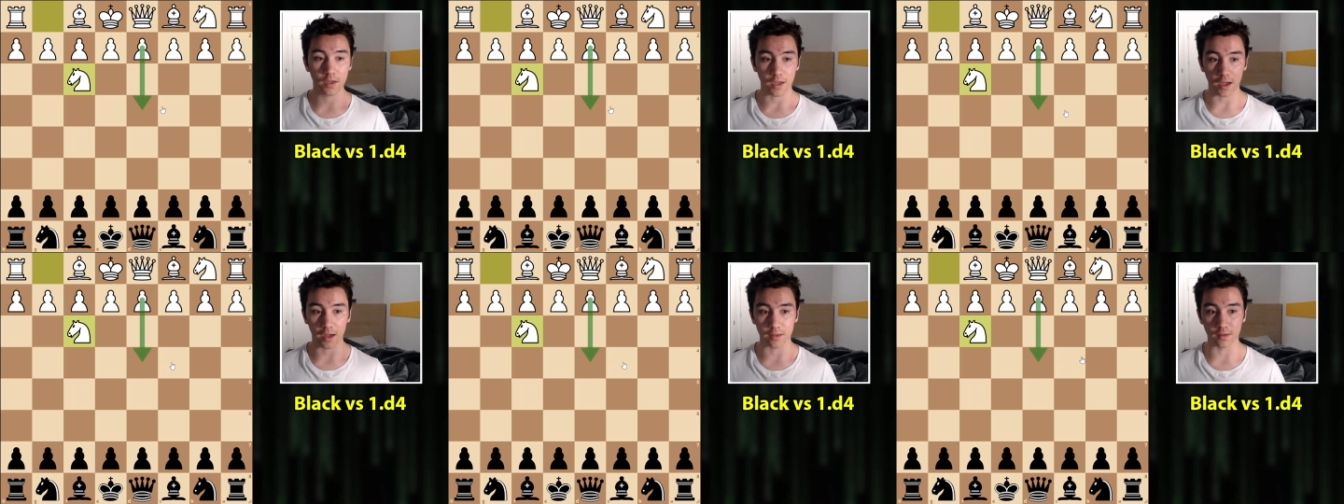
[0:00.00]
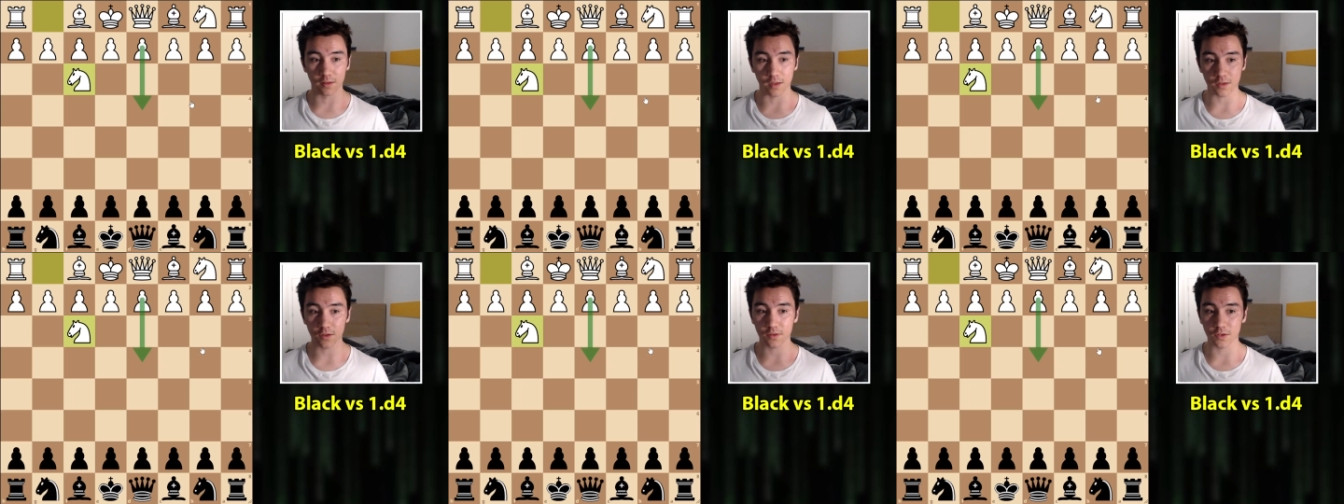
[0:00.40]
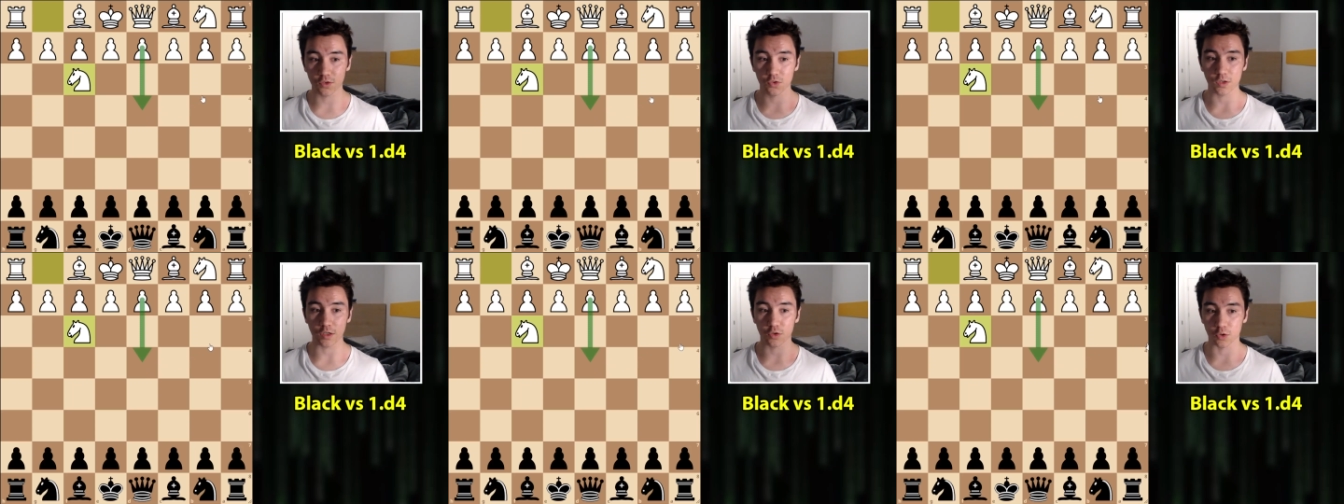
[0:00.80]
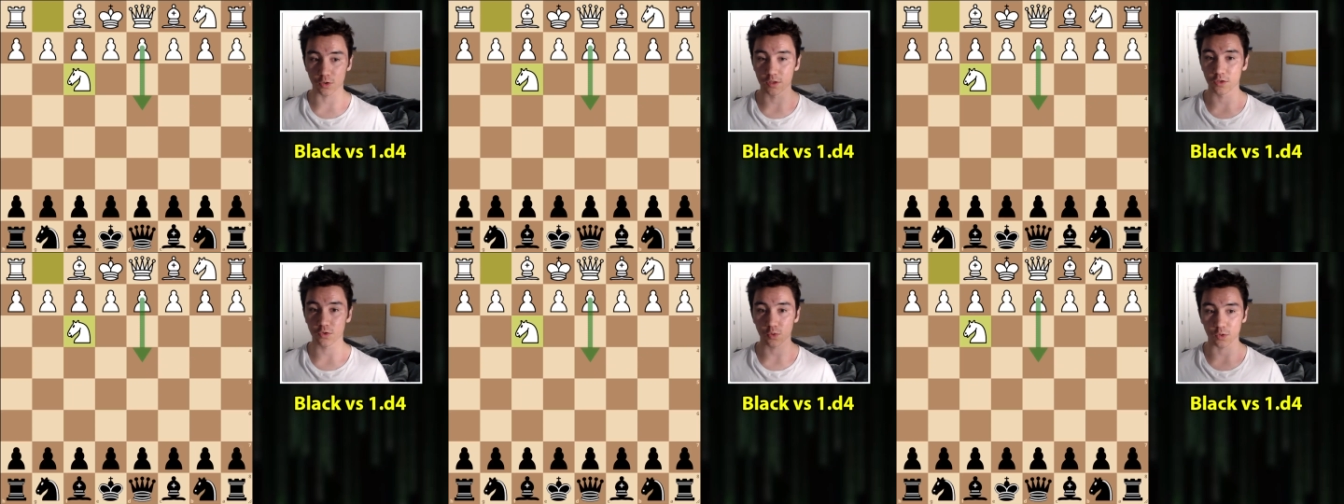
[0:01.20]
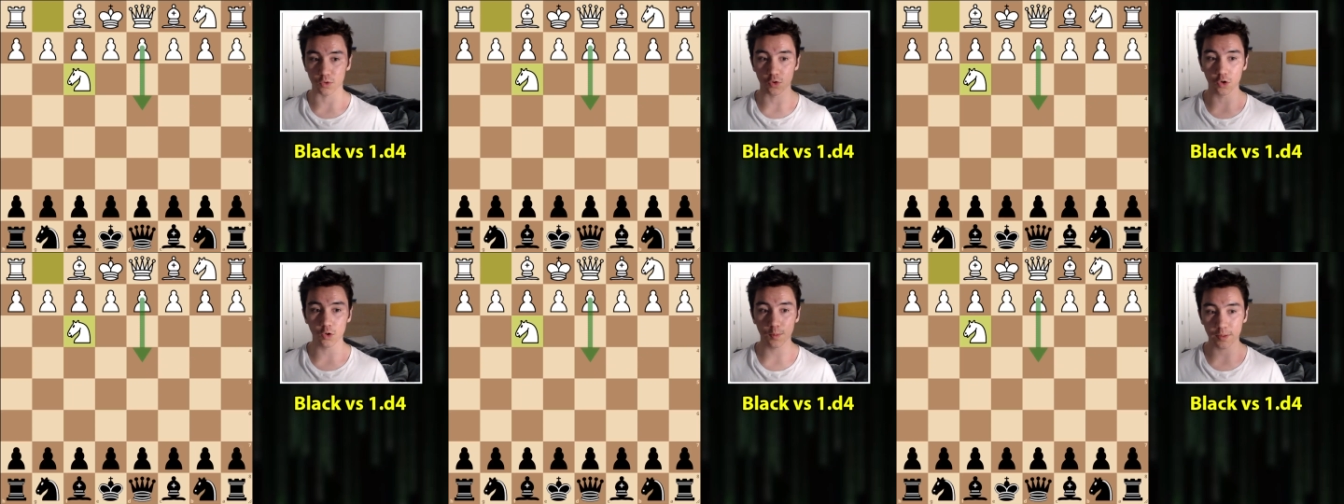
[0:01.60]
and then essentially turn into an
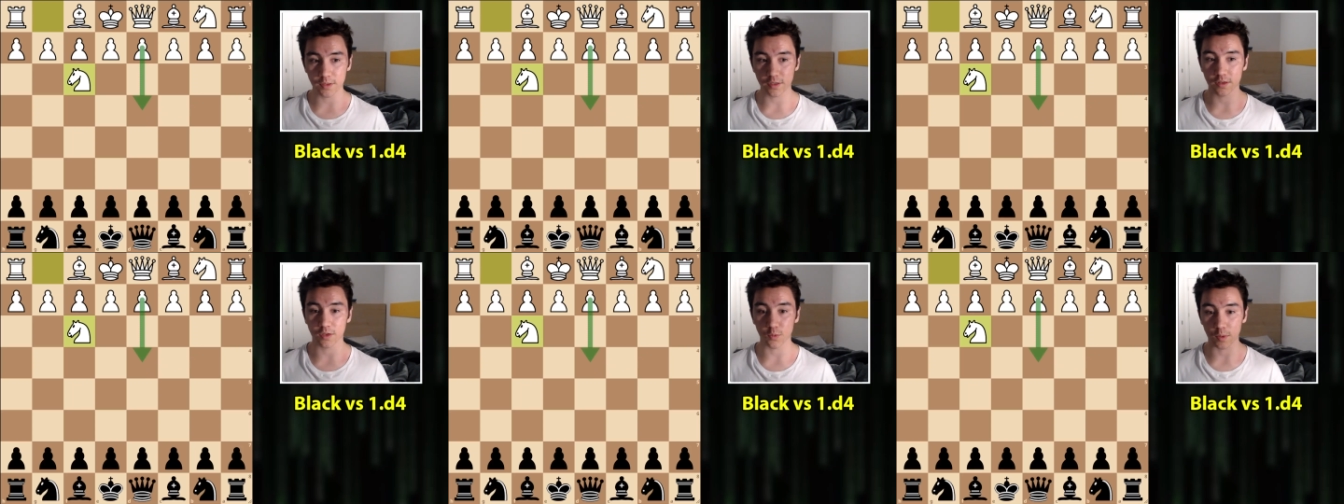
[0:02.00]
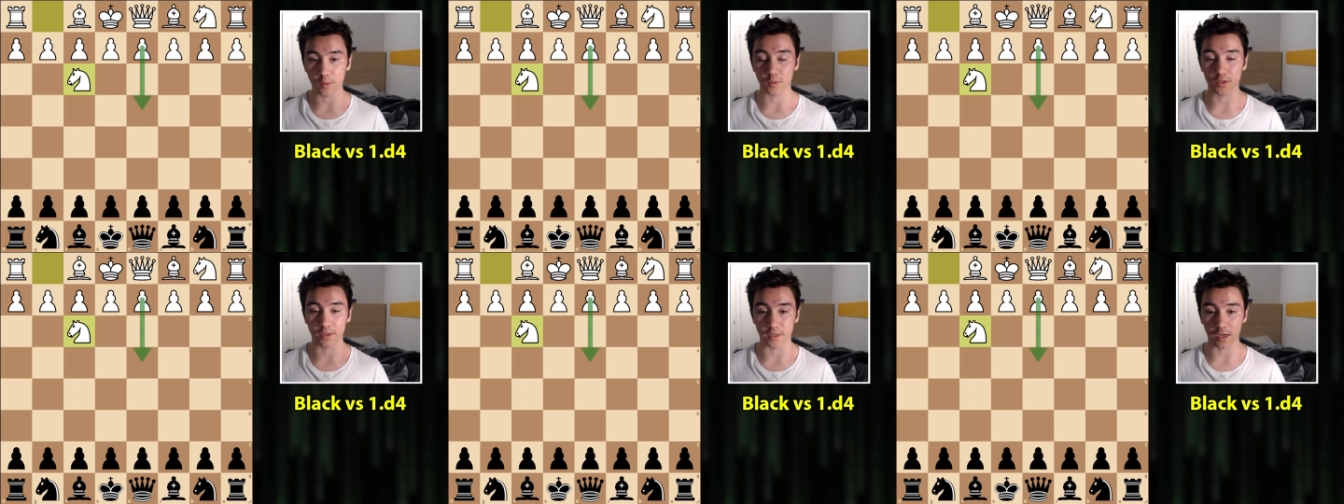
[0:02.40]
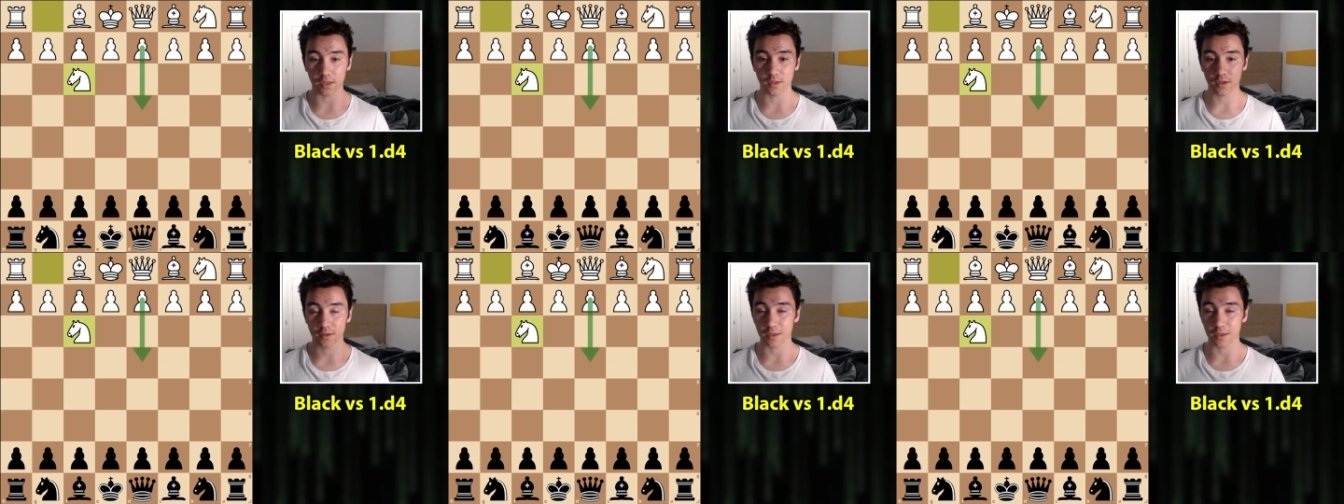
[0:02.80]
opening that we would get